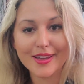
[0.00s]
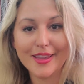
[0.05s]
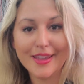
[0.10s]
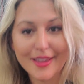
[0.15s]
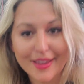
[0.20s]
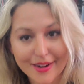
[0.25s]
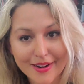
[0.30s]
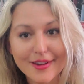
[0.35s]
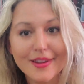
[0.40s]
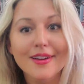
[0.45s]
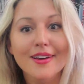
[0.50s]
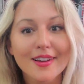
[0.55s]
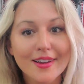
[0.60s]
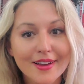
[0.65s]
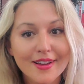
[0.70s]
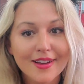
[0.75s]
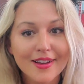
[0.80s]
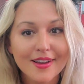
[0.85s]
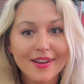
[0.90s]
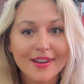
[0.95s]
in
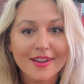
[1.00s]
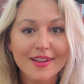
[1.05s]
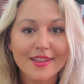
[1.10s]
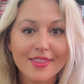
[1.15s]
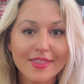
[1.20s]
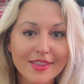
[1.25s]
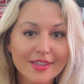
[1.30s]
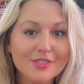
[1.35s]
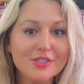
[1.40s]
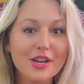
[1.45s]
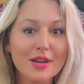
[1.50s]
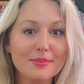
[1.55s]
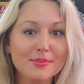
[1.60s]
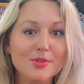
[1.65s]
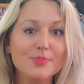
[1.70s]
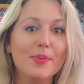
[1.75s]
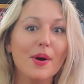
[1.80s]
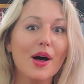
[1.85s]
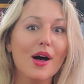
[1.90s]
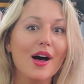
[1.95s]
the
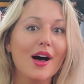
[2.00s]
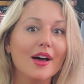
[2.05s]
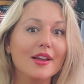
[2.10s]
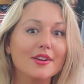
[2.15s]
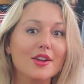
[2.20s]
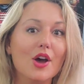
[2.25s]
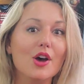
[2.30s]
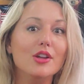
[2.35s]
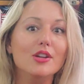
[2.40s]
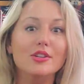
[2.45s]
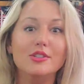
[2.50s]
James Bond